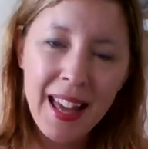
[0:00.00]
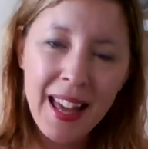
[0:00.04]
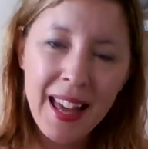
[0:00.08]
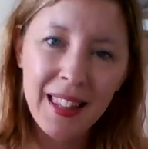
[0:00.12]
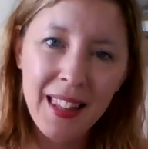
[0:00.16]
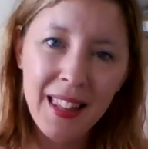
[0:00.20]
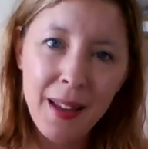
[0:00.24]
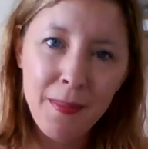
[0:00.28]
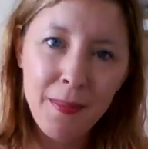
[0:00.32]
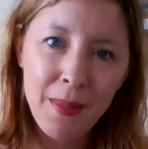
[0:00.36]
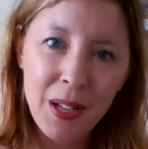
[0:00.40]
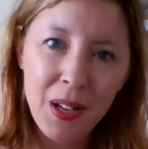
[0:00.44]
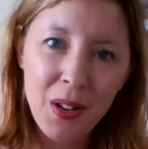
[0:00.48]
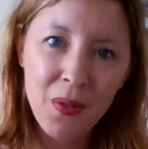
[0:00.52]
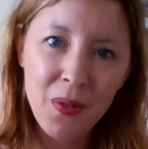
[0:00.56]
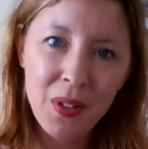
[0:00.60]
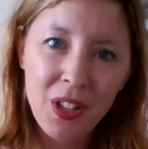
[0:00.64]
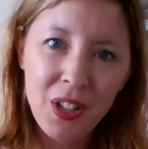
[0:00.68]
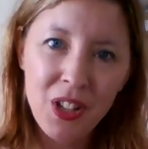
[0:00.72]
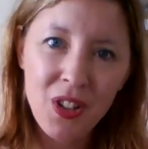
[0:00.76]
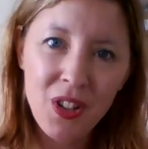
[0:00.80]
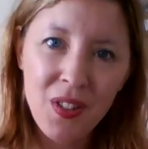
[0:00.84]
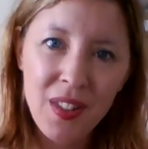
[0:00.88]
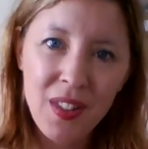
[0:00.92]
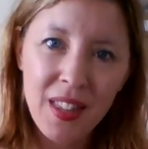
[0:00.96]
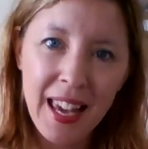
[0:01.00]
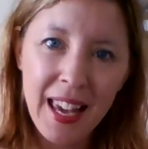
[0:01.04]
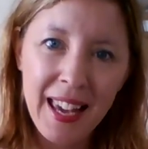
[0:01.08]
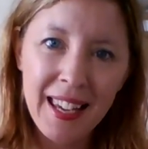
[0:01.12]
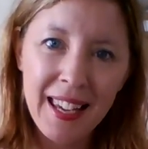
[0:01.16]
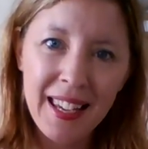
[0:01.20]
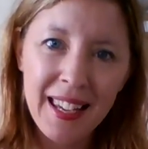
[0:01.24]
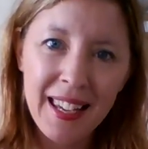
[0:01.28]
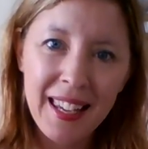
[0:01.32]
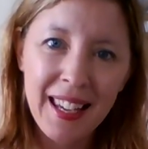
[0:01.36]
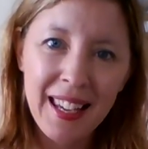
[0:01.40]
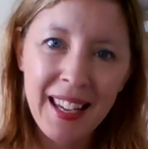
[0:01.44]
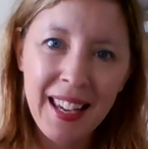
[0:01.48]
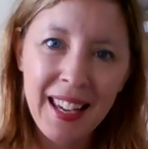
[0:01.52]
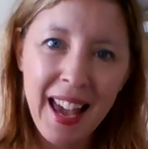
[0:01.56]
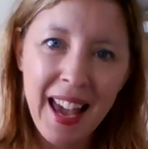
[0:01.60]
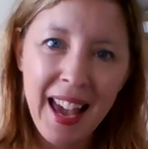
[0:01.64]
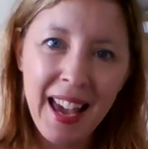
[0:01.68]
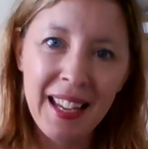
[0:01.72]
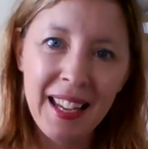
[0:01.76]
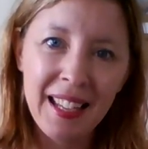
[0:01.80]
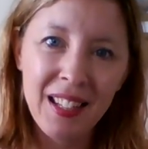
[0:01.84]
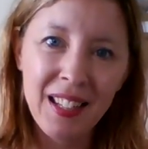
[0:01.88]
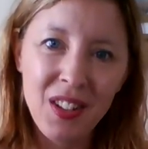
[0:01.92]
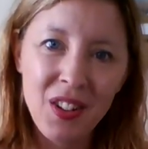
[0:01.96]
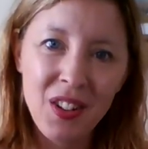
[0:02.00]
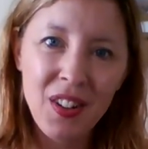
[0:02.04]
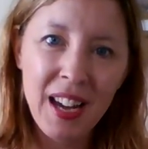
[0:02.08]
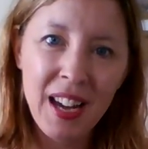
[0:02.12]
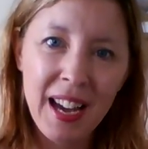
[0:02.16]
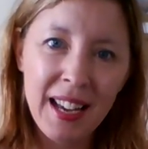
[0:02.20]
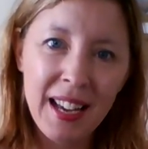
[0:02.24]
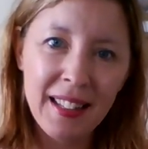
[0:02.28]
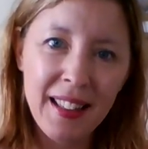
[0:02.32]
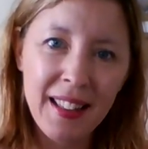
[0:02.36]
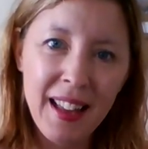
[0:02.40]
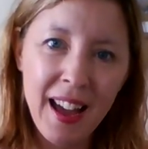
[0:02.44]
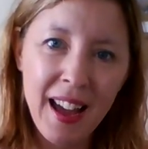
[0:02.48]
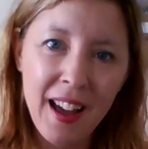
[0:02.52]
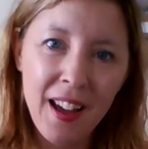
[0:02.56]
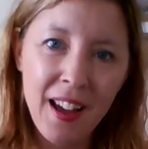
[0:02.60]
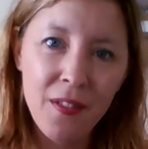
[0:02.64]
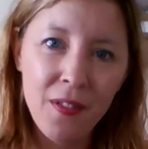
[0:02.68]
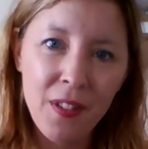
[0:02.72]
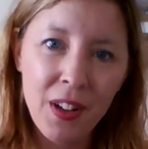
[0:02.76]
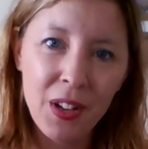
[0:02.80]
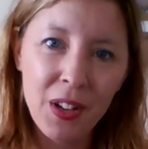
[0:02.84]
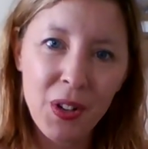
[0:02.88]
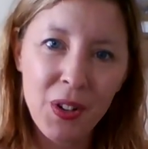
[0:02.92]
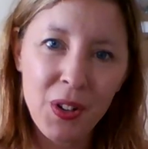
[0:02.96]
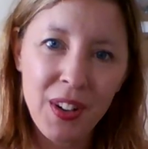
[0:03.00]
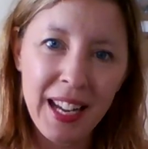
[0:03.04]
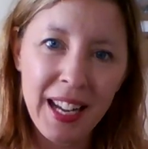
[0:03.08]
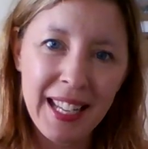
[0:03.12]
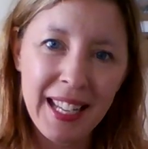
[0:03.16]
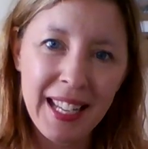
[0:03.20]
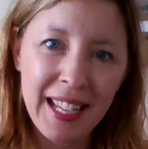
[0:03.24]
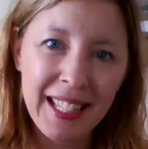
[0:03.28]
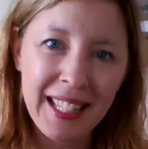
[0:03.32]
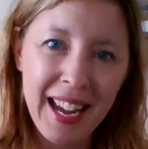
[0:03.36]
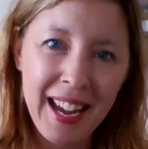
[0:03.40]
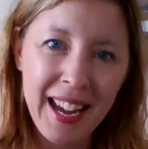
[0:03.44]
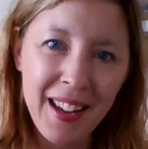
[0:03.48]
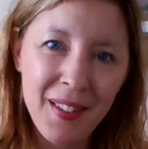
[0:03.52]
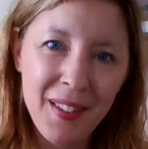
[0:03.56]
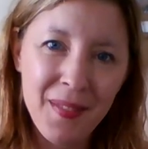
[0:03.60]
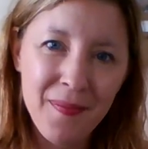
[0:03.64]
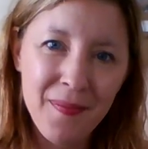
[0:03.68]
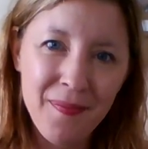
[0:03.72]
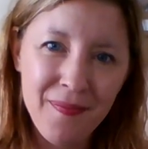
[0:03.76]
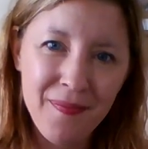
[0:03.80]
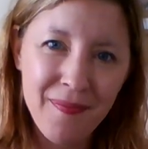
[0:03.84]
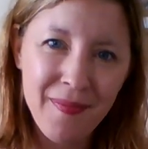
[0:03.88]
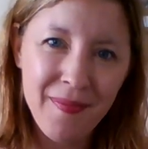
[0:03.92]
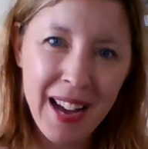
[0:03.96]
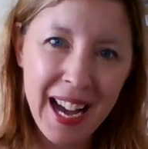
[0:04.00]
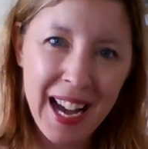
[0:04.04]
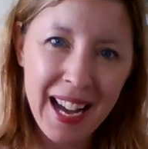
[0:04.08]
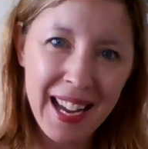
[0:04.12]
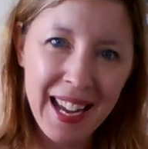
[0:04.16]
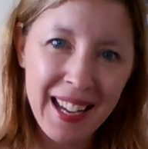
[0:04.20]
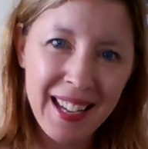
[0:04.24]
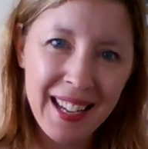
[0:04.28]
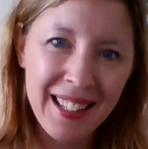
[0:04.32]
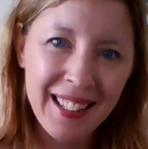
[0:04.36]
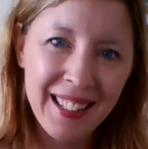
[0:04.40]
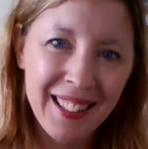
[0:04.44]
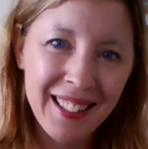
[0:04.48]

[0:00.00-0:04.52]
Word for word: Let me know what you think and you guys have a great day. Bye.